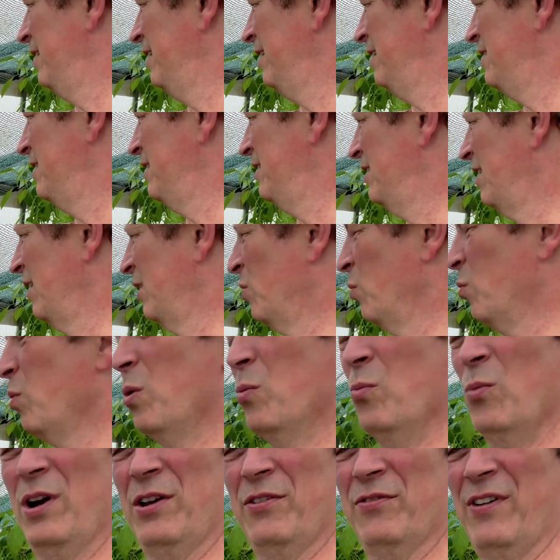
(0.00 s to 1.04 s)
Now this is like a
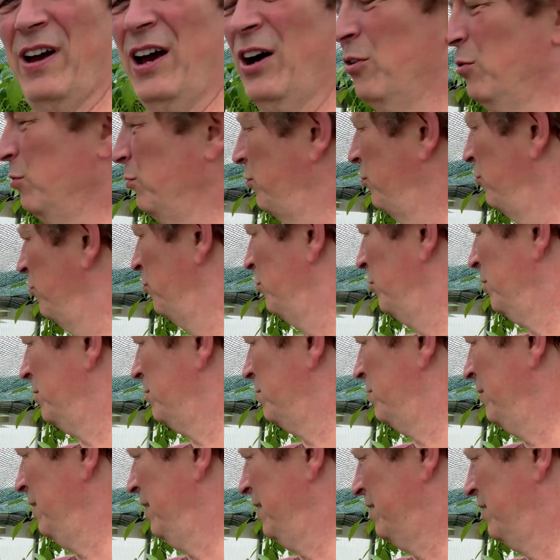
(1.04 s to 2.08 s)
one-way valve, which
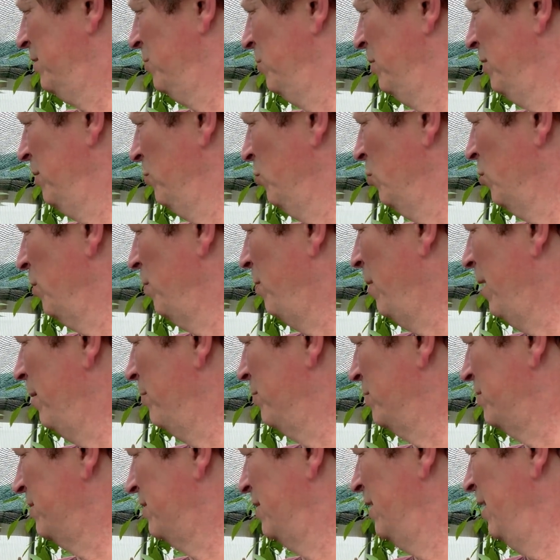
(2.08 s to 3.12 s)
means that when the water
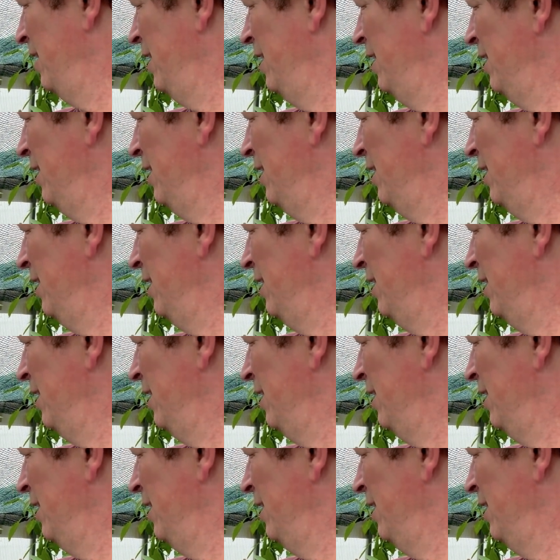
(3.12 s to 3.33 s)
pumps,